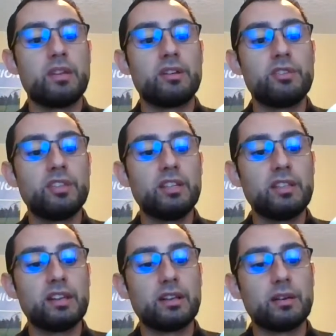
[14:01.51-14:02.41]
Another thing
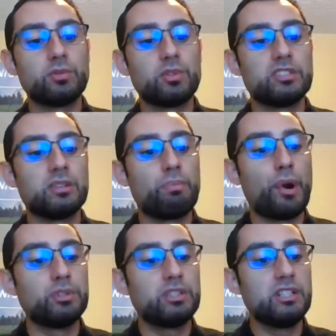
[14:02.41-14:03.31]
that it comes with is a
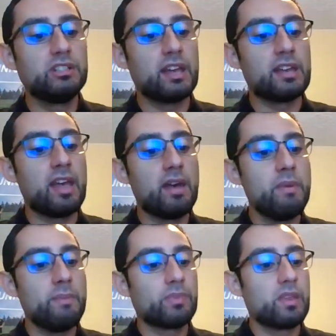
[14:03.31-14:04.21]
protease AM,